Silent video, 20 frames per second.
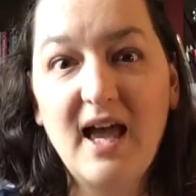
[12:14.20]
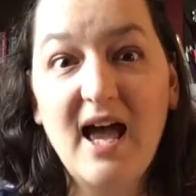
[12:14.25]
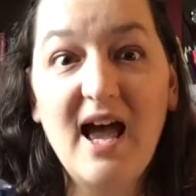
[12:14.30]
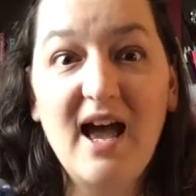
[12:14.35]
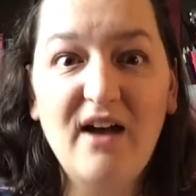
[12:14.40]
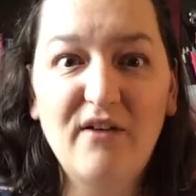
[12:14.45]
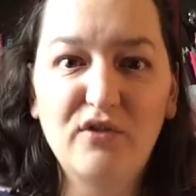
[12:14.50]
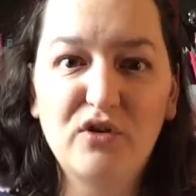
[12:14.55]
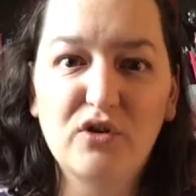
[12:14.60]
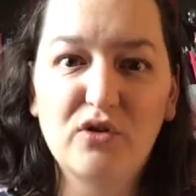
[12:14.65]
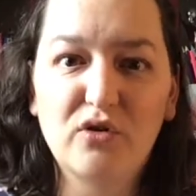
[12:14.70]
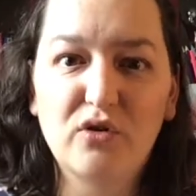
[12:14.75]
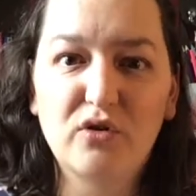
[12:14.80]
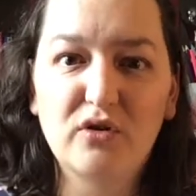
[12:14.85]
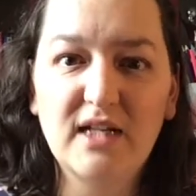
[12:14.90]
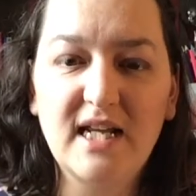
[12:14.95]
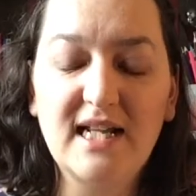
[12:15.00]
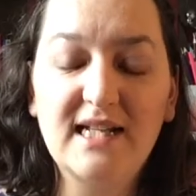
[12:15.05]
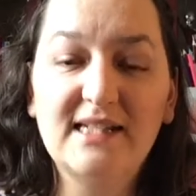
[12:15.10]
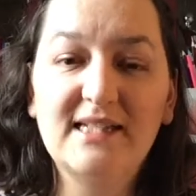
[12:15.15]

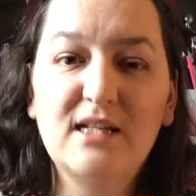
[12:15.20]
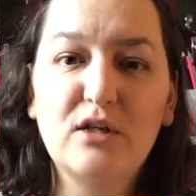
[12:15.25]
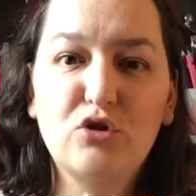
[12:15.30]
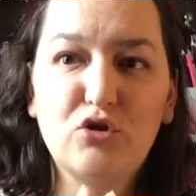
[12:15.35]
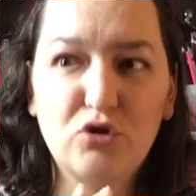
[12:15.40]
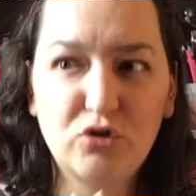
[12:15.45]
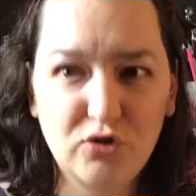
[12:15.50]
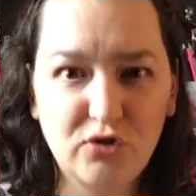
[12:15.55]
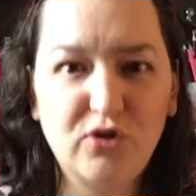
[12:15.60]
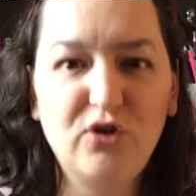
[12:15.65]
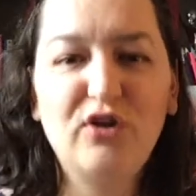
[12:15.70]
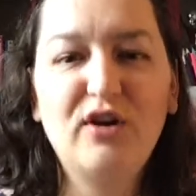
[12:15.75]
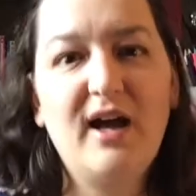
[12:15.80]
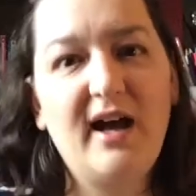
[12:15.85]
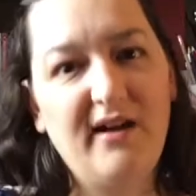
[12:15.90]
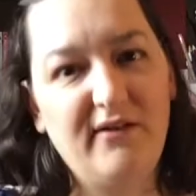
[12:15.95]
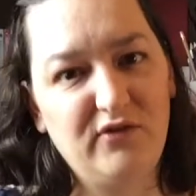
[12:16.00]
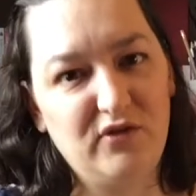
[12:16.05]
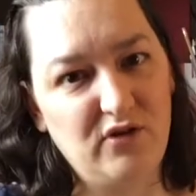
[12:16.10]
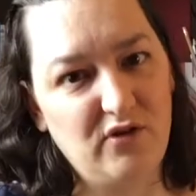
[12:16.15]
afterthought heels, true
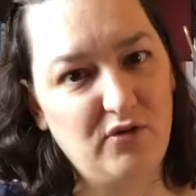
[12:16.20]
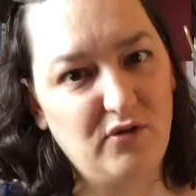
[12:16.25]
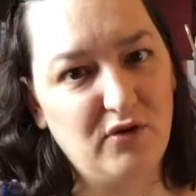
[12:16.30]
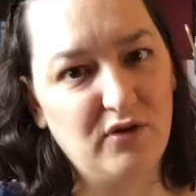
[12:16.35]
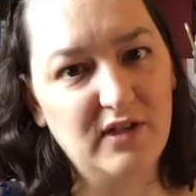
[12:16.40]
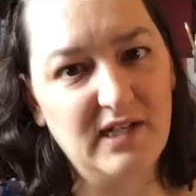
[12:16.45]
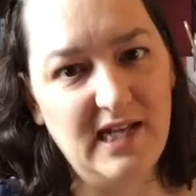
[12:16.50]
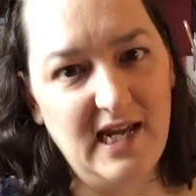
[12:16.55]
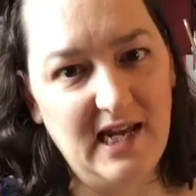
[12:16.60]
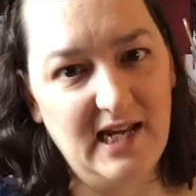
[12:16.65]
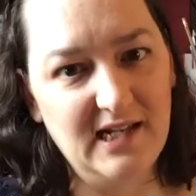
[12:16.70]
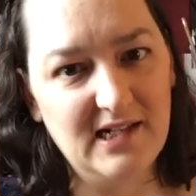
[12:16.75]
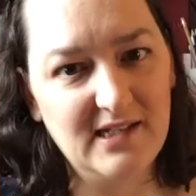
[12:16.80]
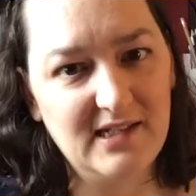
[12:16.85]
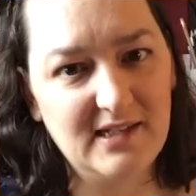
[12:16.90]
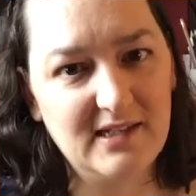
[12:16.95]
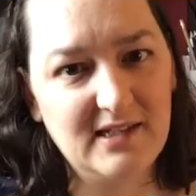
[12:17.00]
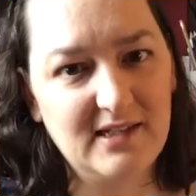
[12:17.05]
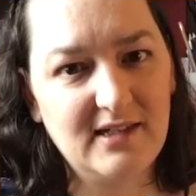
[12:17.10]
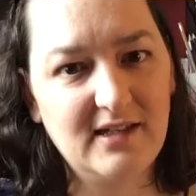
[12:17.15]
afterthought
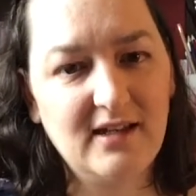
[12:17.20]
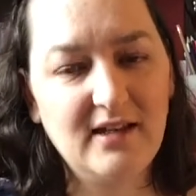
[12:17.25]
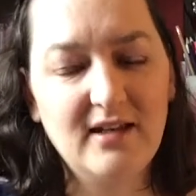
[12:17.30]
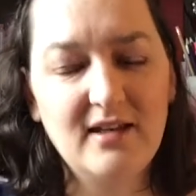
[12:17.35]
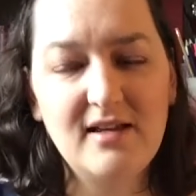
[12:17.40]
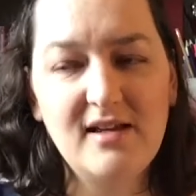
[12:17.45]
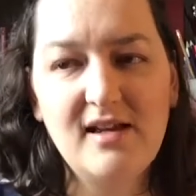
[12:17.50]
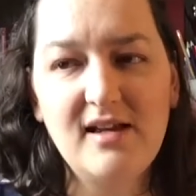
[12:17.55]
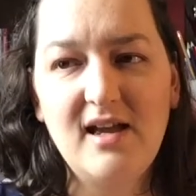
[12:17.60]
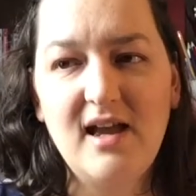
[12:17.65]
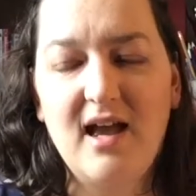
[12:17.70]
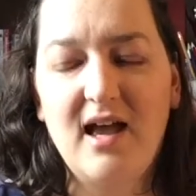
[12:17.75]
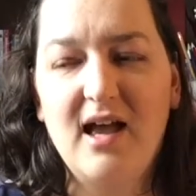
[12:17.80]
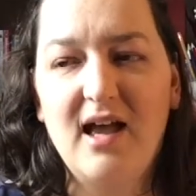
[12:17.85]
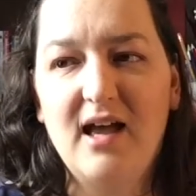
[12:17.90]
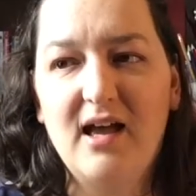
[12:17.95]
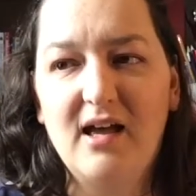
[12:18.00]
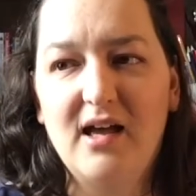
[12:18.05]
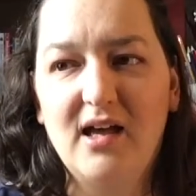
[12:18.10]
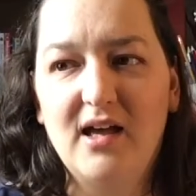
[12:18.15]
heels,
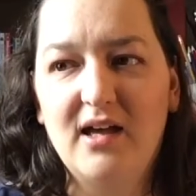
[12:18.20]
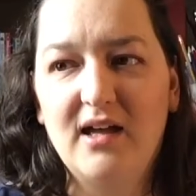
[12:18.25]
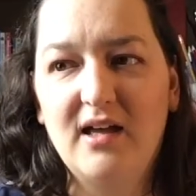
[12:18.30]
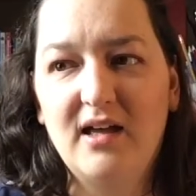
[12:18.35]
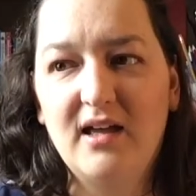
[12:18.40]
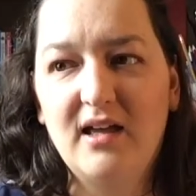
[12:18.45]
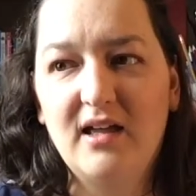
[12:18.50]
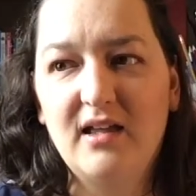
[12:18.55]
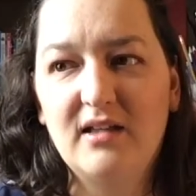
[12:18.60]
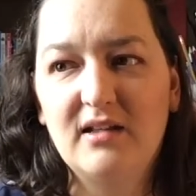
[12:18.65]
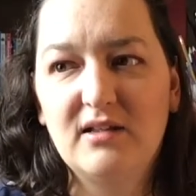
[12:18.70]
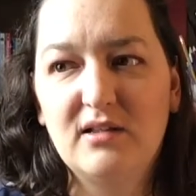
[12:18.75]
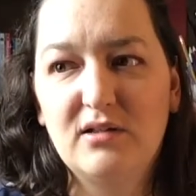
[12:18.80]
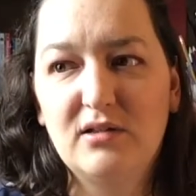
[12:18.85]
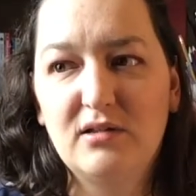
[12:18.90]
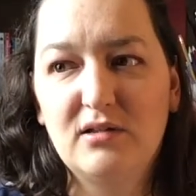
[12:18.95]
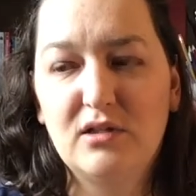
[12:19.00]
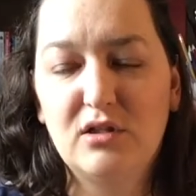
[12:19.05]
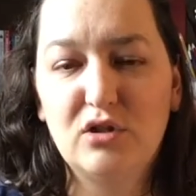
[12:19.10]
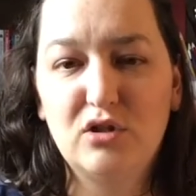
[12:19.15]

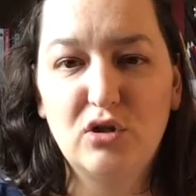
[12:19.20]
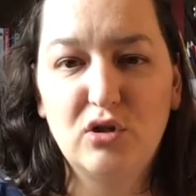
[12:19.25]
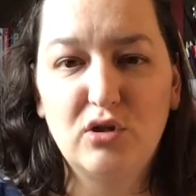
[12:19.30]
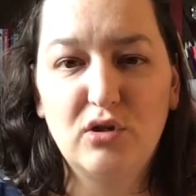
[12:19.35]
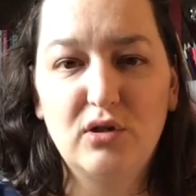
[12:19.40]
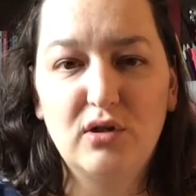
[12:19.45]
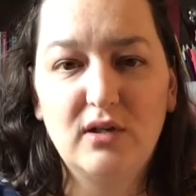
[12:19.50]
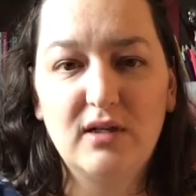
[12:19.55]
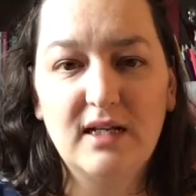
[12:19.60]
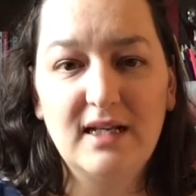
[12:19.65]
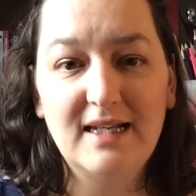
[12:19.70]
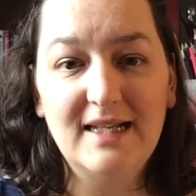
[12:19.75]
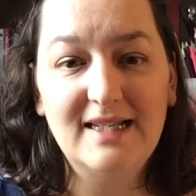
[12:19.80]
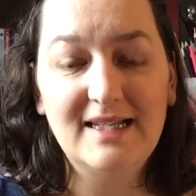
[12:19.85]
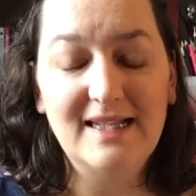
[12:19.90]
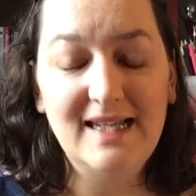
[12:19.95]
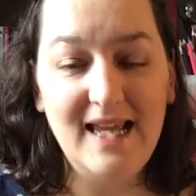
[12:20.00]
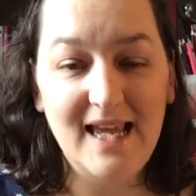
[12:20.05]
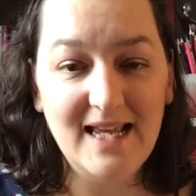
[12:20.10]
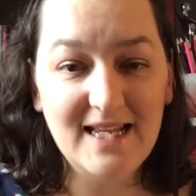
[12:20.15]
to do
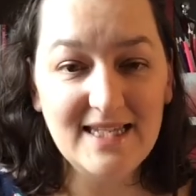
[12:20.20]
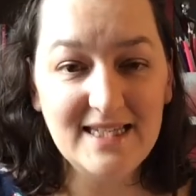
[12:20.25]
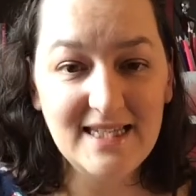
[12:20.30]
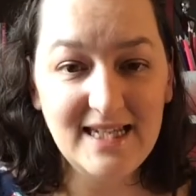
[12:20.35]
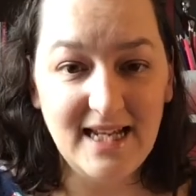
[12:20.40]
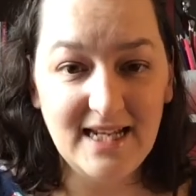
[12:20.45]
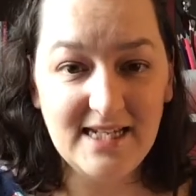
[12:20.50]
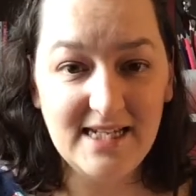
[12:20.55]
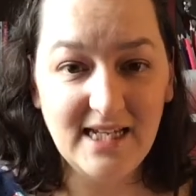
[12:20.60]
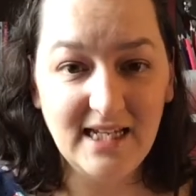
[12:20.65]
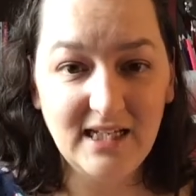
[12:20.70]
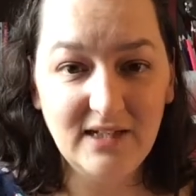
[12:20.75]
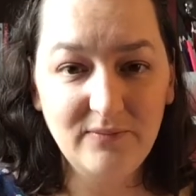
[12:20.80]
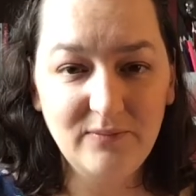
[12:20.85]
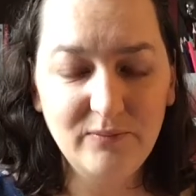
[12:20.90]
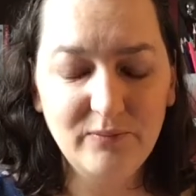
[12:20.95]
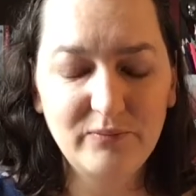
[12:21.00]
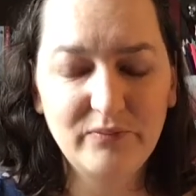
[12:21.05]
lace knitting,